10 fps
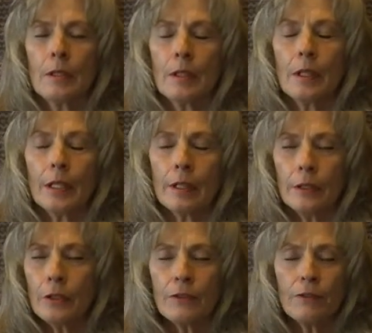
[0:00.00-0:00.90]
Like you
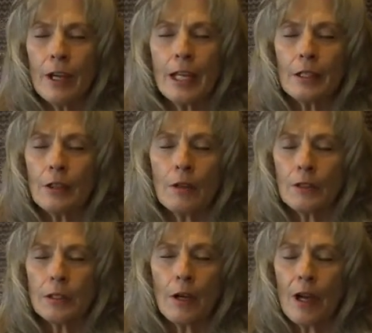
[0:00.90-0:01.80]
can find it all the
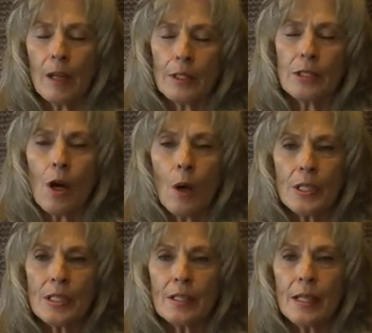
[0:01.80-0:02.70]
time, it's
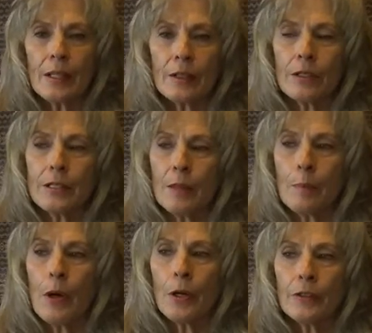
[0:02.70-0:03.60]
always there. It's that
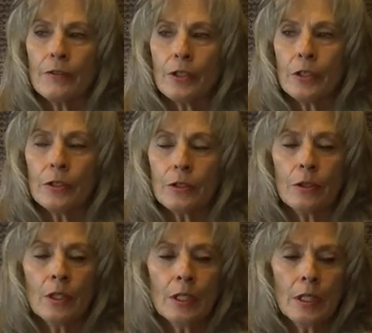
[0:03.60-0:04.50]
part of you
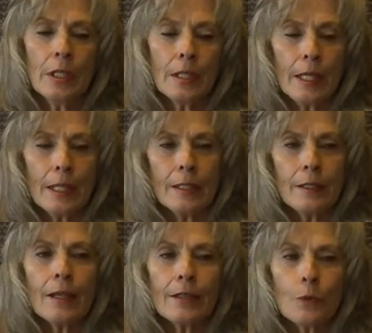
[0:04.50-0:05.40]
that
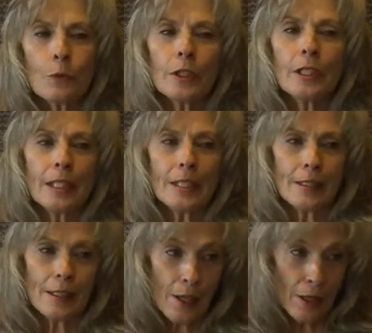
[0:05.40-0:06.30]
nothing really can
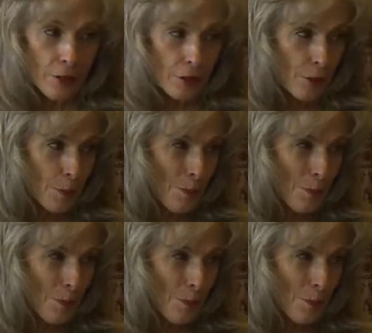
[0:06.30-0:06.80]
touch,